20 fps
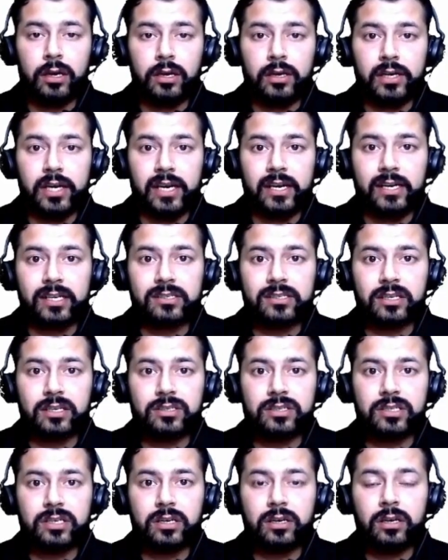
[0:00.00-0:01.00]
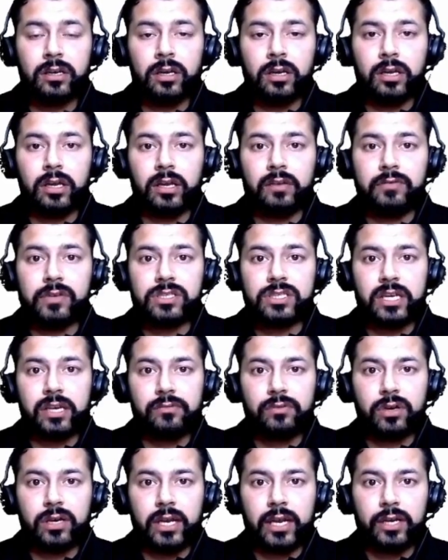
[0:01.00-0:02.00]
Data structure, in which I
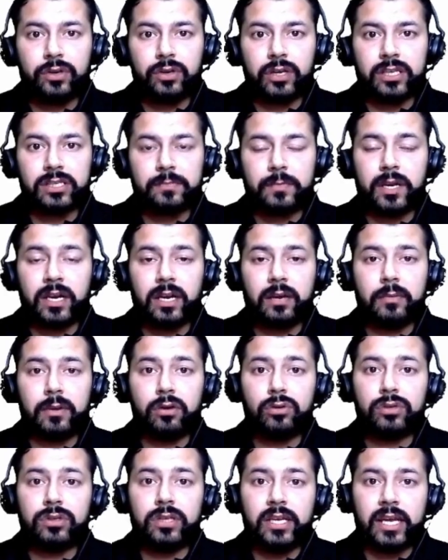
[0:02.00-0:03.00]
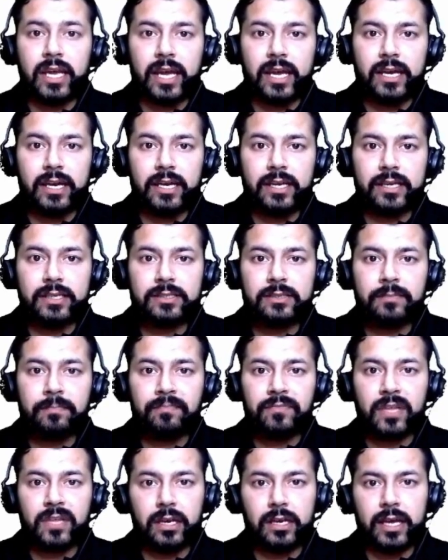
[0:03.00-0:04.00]
would like to explain about the arrays.
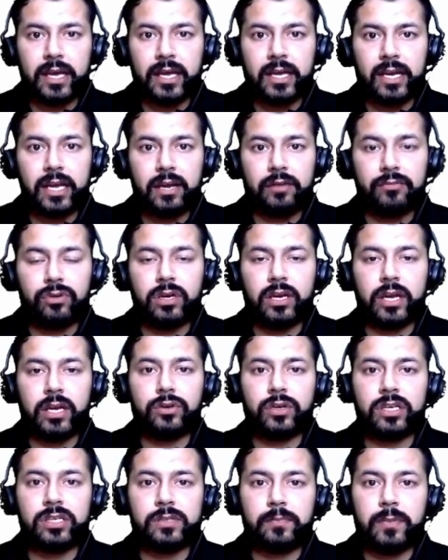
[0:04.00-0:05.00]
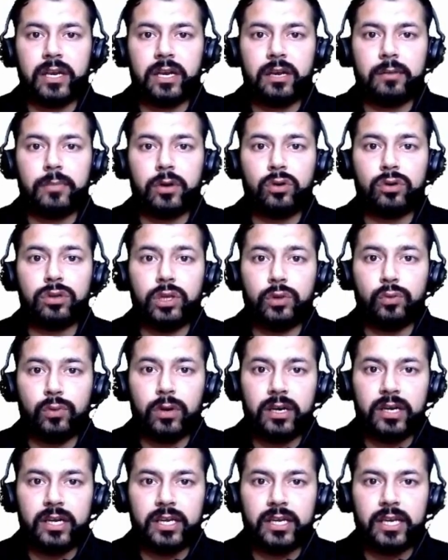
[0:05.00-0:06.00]
In array, I would like to explain about the
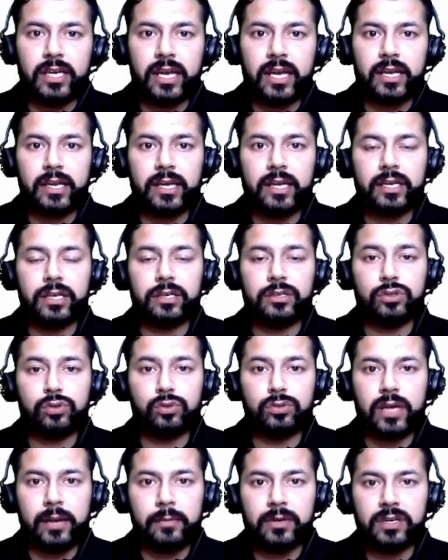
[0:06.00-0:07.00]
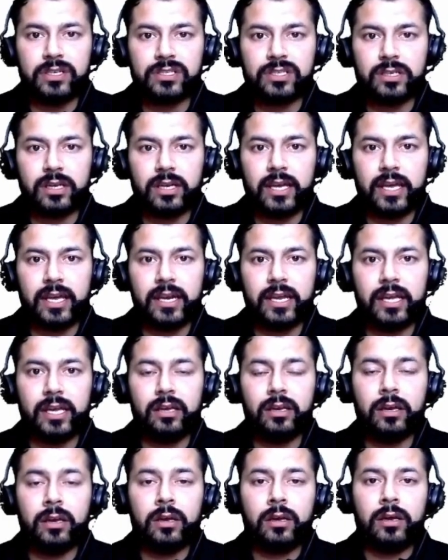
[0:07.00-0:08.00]
1D array, two-dimensional array,
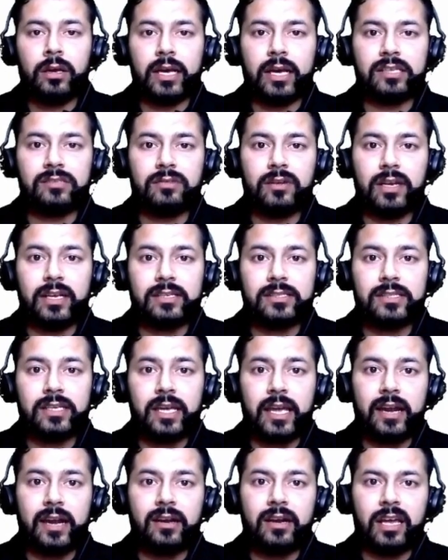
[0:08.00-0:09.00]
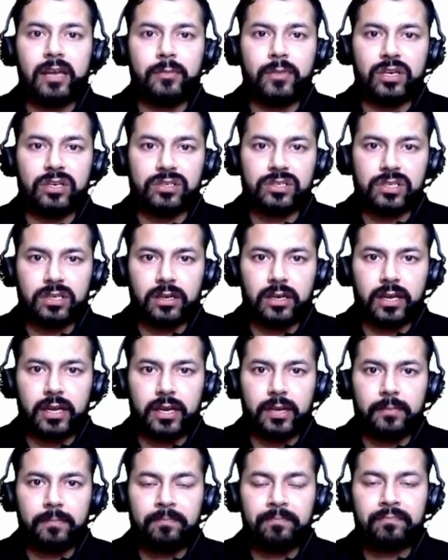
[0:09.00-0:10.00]
as well as the n-dimensional
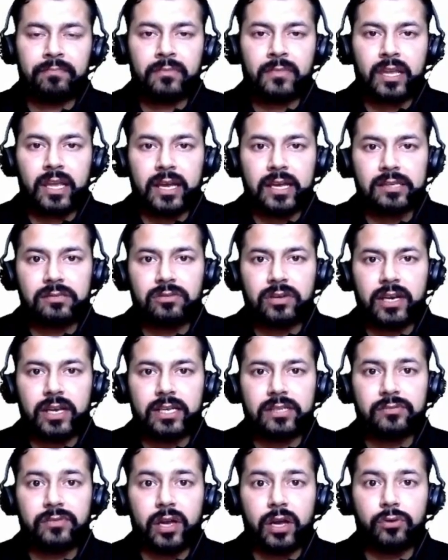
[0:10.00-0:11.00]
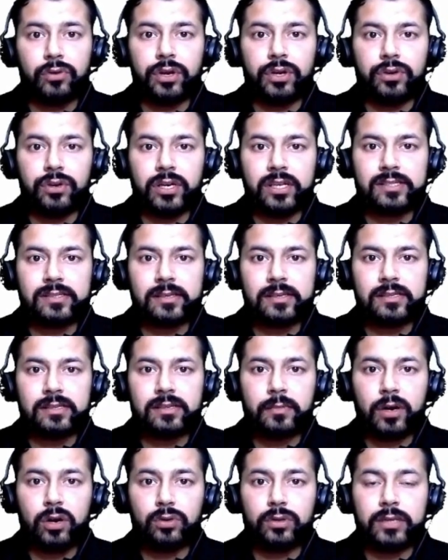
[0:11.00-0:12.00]
array. As well as we are going to discuss
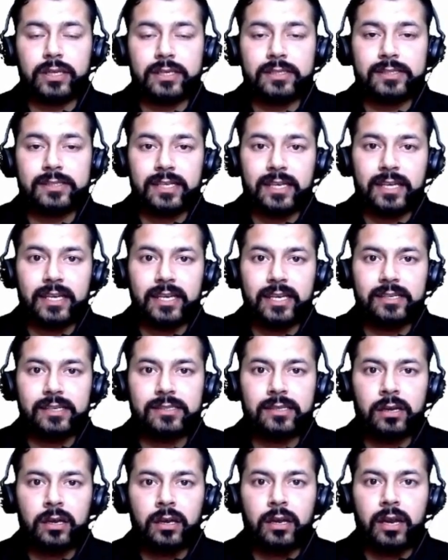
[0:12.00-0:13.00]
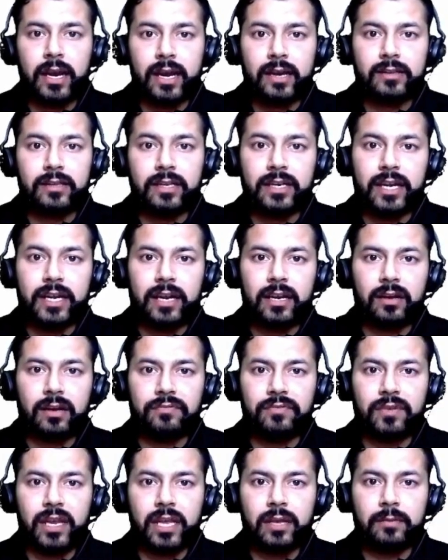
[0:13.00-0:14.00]
about the series and the data
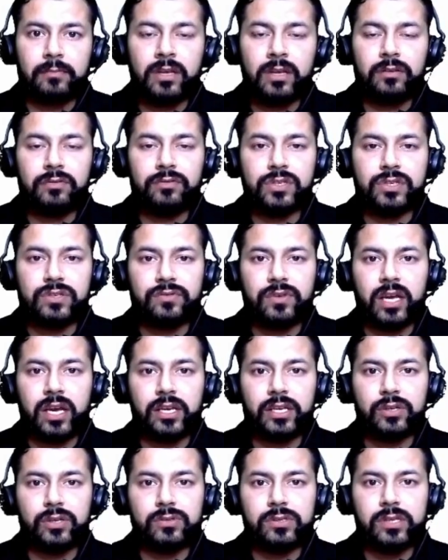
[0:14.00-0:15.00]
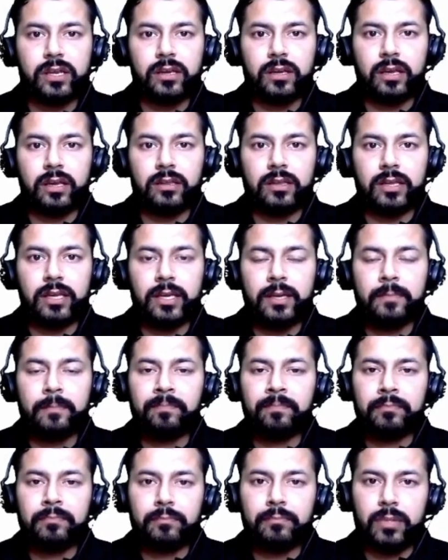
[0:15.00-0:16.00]
frame which we are using in the
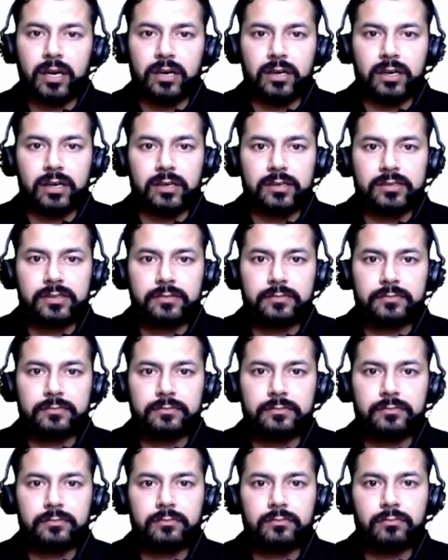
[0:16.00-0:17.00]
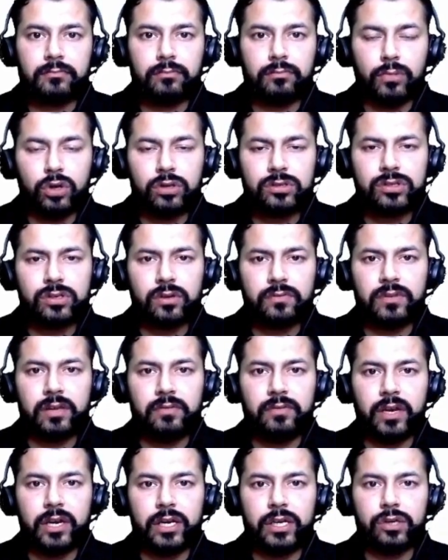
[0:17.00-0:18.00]
Pandas. Most of the
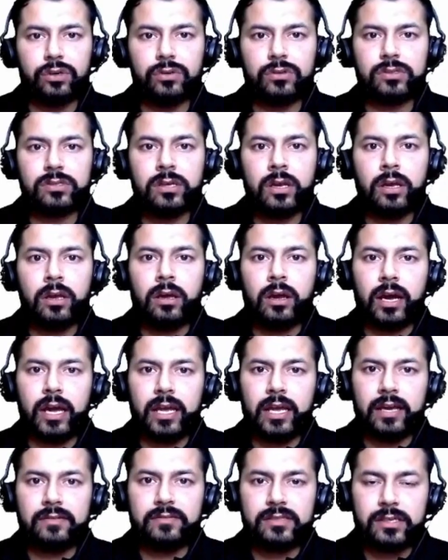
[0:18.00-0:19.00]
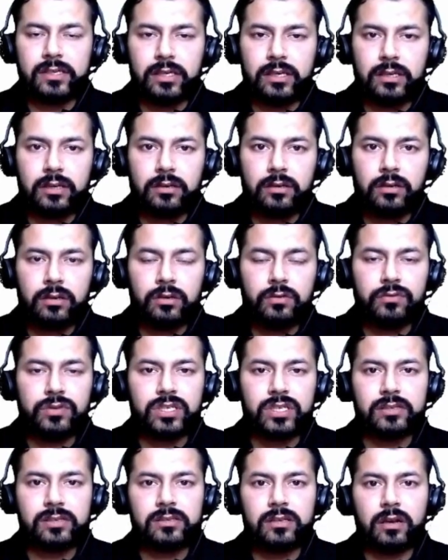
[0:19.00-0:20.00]
videos I have seen which
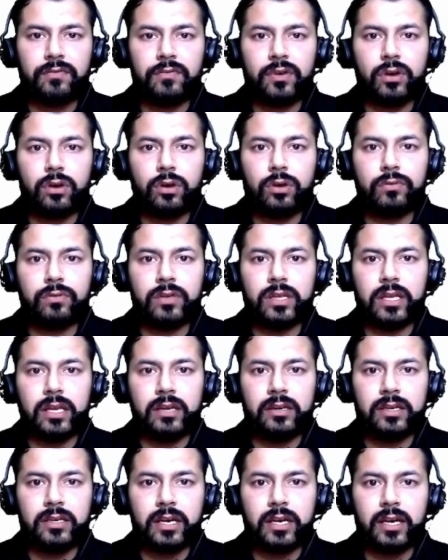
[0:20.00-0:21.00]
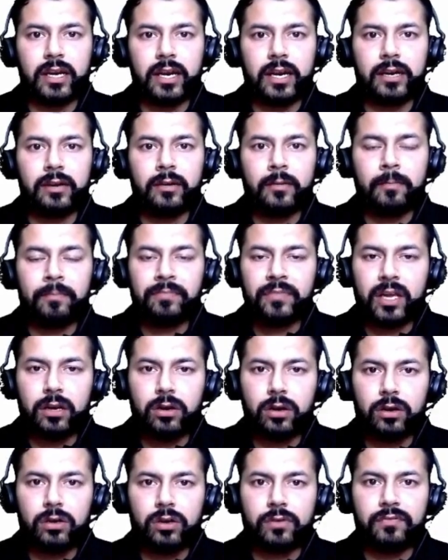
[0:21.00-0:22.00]
are surfing over the internet, a
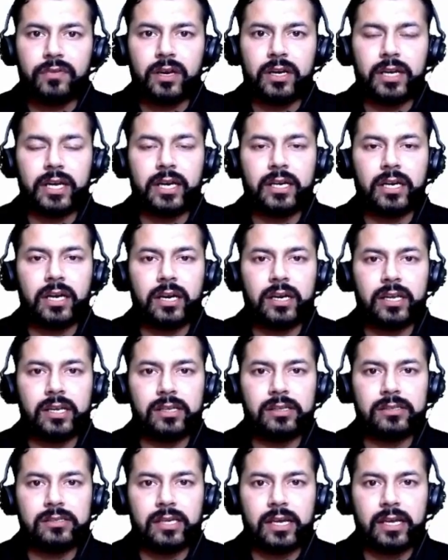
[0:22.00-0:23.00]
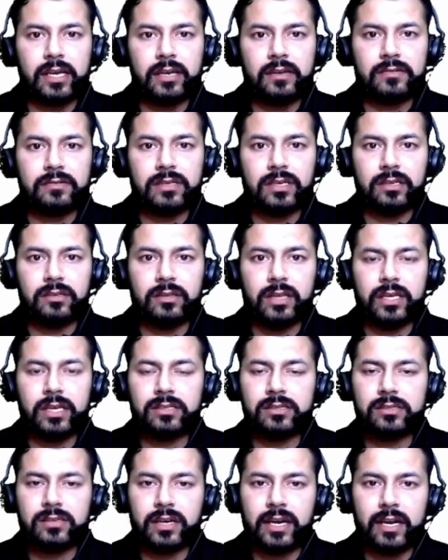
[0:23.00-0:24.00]
lot of content articles I have seen, they
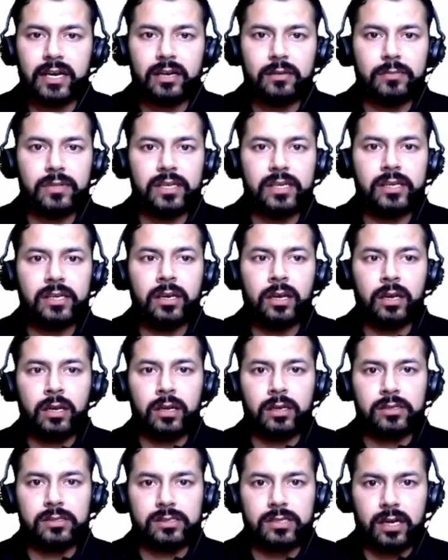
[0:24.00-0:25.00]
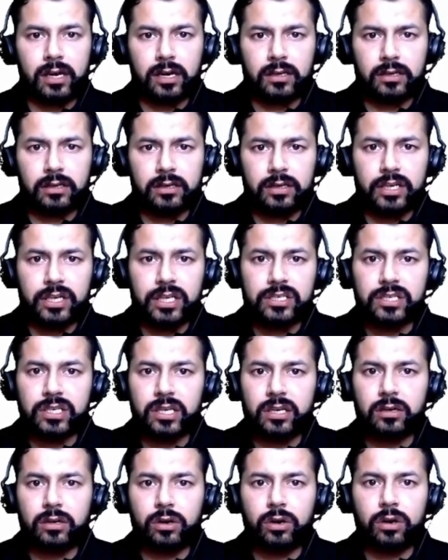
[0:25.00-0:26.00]
just randomly start
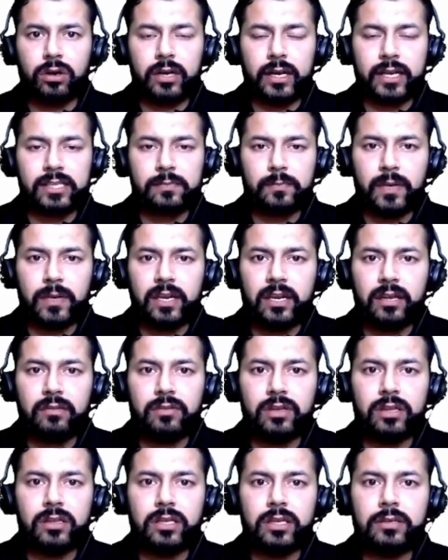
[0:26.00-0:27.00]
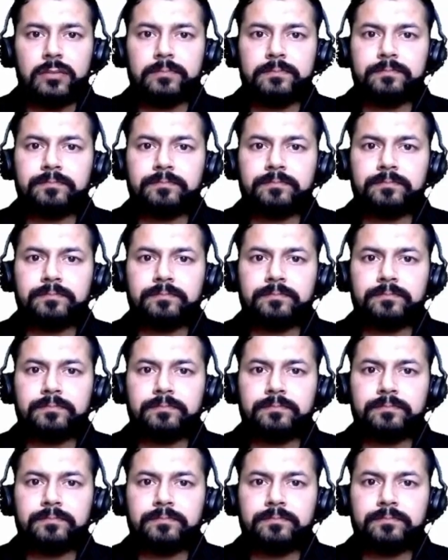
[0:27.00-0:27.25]
teaching or explaining with the